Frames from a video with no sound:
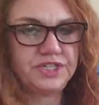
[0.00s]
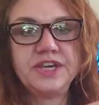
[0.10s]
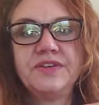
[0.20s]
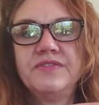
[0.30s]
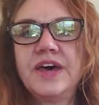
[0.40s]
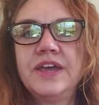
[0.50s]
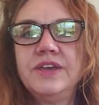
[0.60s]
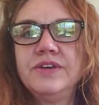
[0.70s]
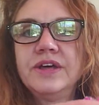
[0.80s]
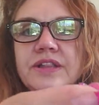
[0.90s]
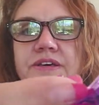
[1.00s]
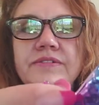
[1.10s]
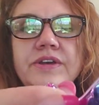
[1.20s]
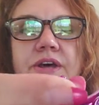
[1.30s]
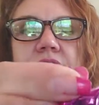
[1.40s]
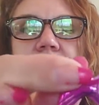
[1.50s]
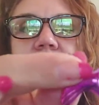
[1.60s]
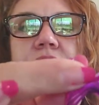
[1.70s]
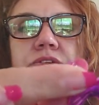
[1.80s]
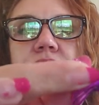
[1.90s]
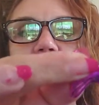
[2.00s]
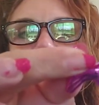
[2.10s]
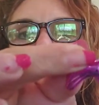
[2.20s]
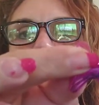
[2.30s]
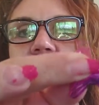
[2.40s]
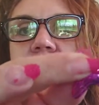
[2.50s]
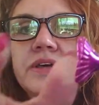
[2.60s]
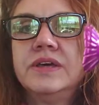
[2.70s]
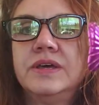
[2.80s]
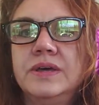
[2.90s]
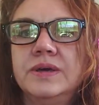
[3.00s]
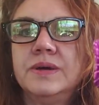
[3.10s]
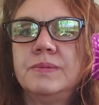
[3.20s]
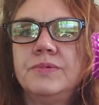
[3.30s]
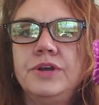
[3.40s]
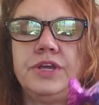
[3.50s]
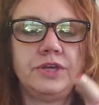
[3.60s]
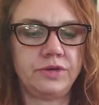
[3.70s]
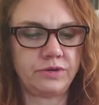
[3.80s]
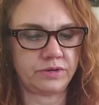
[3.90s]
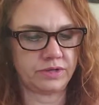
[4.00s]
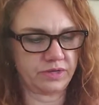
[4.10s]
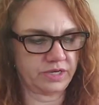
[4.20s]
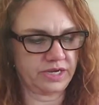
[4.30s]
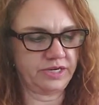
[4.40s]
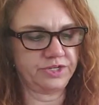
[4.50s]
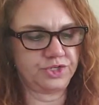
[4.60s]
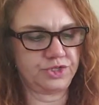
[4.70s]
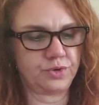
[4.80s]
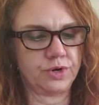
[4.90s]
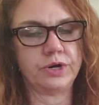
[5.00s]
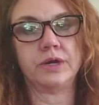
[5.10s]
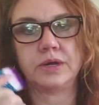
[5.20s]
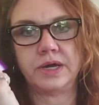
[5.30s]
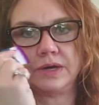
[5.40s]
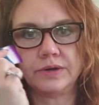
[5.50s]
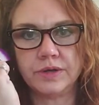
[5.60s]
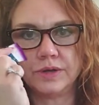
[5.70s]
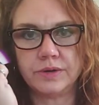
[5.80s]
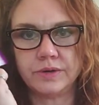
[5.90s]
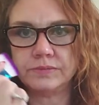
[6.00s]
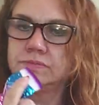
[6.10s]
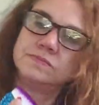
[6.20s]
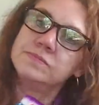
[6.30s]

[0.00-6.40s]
retail value $11. Pretty cute, kind of short. I don't know